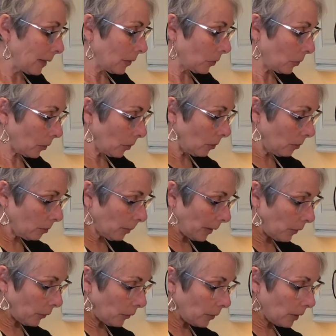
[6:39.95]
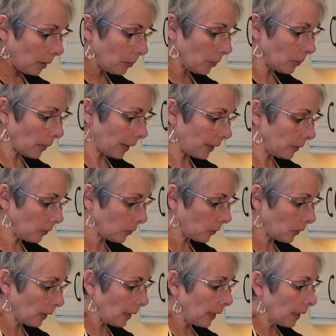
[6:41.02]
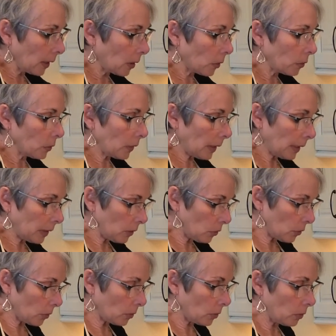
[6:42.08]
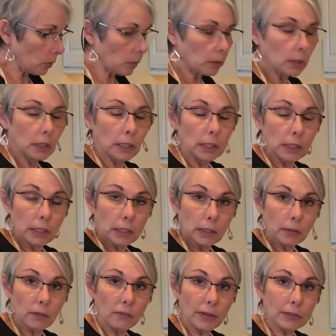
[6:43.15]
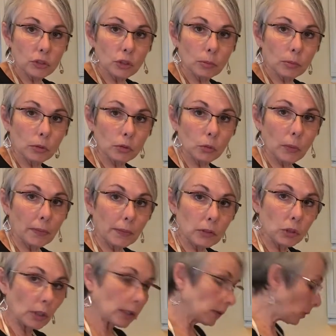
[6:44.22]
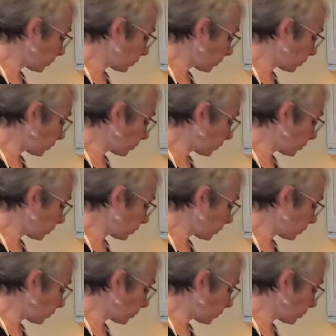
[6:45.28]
So my 1/3 cup of rice goes into the vegetables with the chicken